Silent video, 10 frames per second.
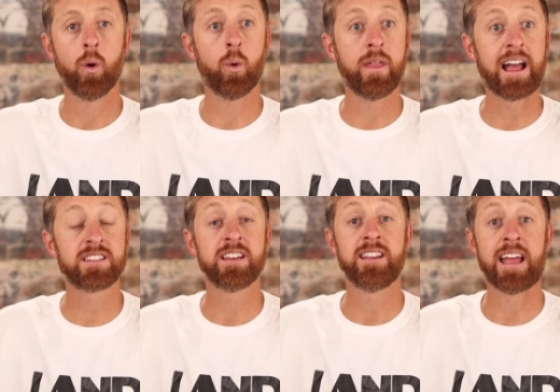Well,
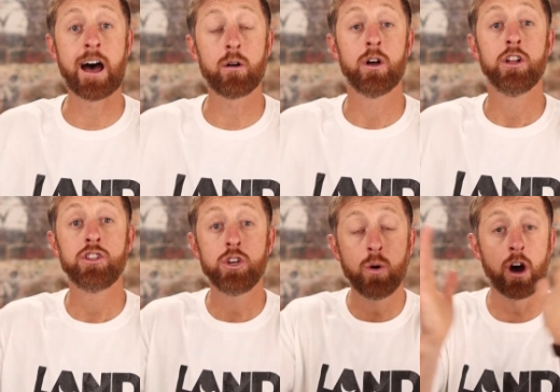that's now
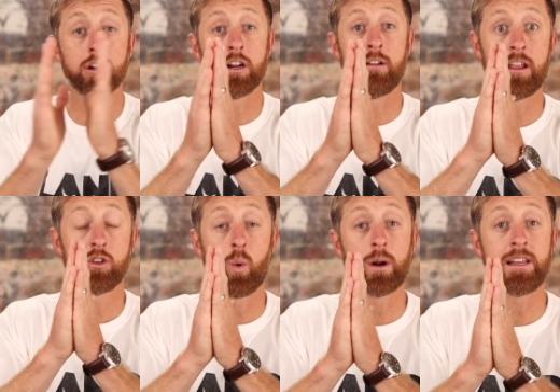two hundred
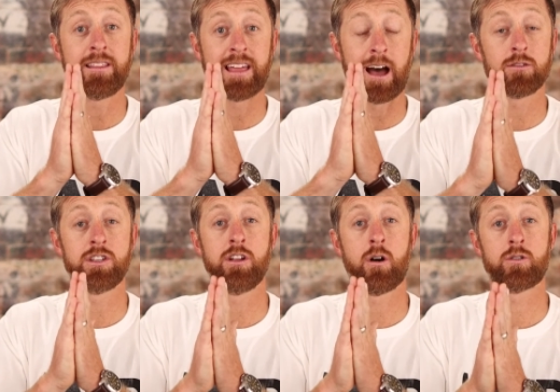twenty
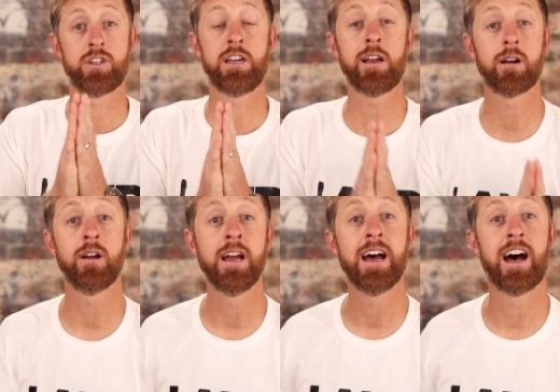thousand dollars a
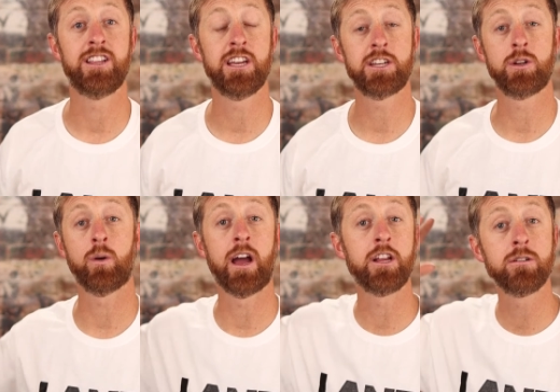year
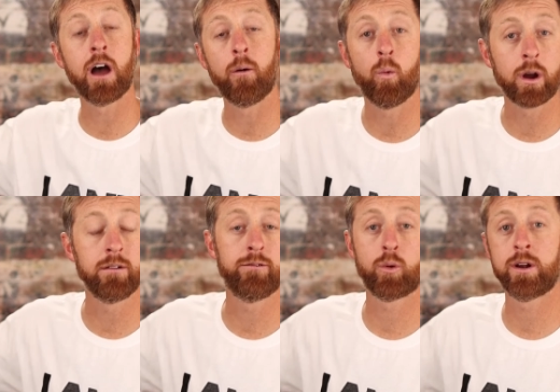additional, and you're not
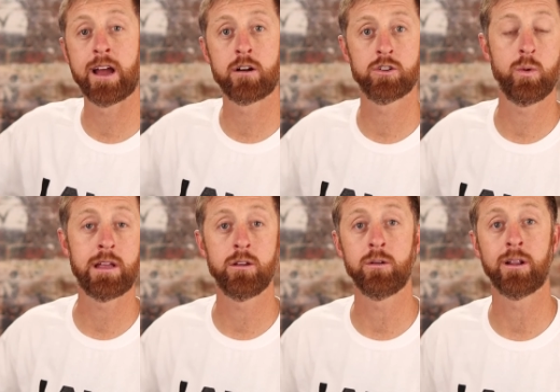working forty hours a
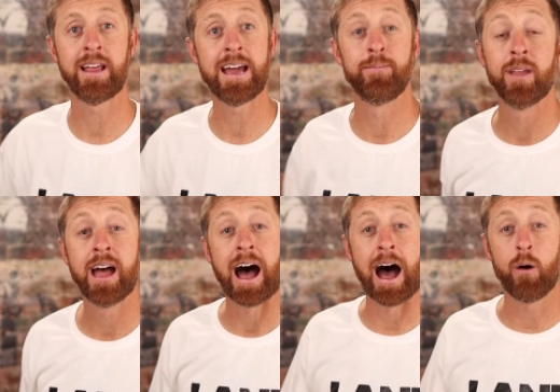week doing the land.
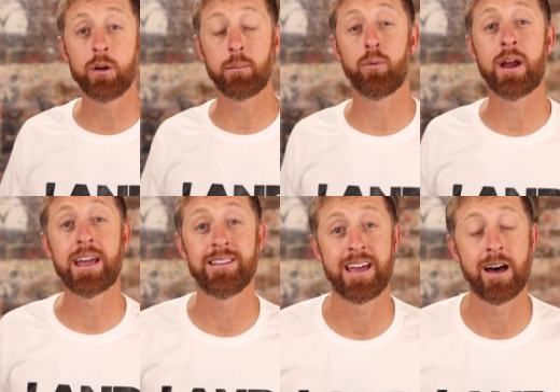I wanna
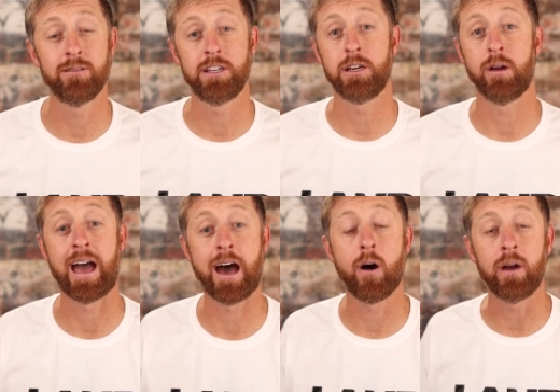break it down to you
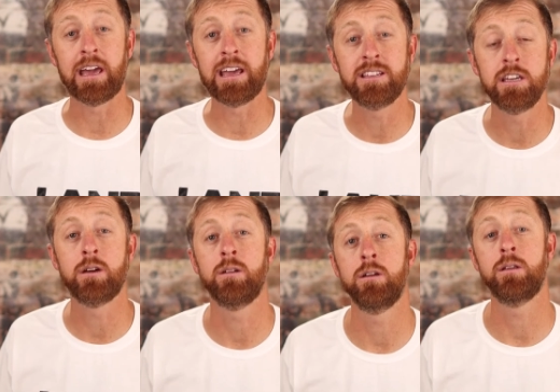how easy you
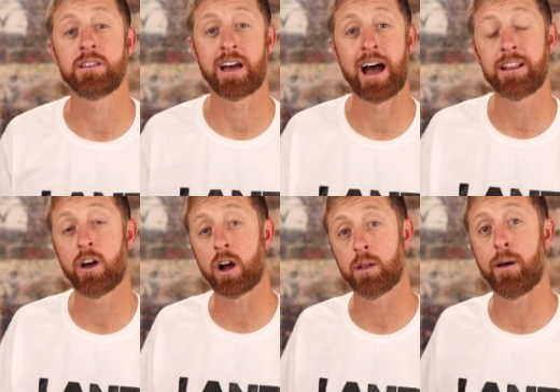can do this. I
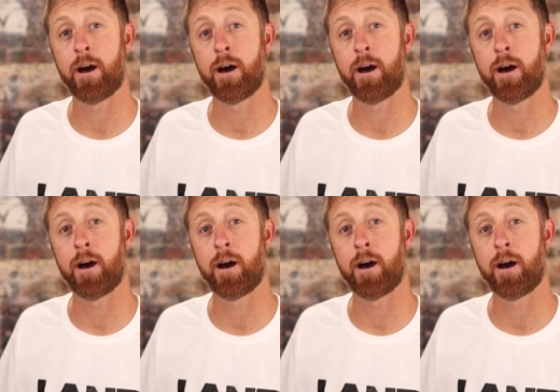talked